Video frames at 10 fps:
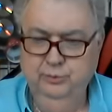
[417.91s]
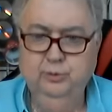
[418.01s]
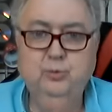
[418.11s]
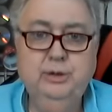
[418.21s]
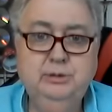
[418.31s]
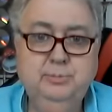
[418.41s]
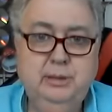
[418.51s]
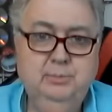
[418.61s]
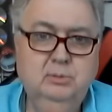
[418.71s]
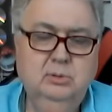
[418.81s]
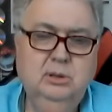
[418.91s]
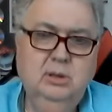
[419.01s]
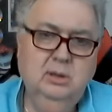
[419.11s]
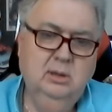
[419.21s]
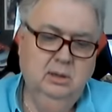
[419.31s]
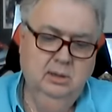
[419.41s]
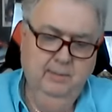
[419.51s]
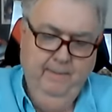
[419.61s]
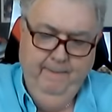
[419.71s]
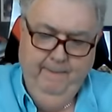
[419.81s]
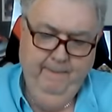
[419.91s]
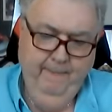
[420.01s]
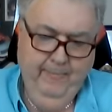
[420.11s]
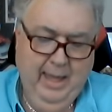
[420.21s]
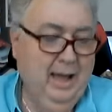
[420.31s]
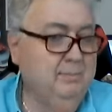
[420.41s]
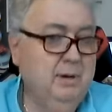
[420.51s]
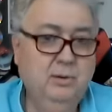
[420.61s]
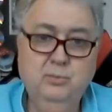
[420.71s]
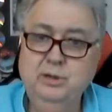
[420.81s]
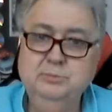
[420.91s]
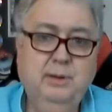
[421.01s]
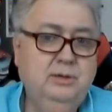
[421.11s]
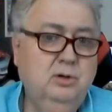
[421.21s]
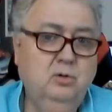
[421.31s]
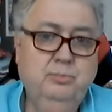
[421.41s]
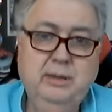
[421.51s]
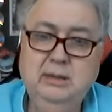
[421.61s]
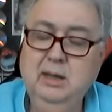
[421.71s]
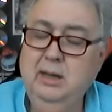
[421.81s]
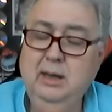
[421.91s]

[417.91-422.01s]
the rich people. I'm not rich by no means.